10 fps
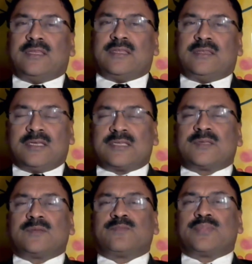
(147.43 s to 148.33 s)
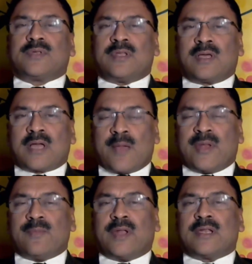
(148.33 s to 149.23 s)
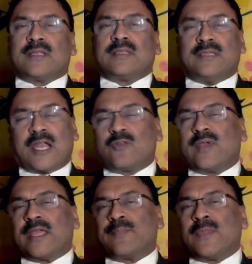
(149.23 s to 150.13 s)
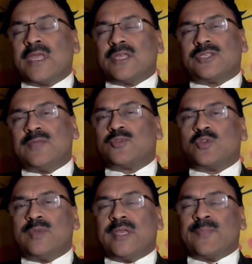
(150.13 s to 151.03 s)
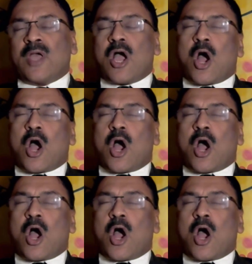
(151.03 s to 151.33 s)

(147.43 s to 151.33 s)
This amendment that way seems to be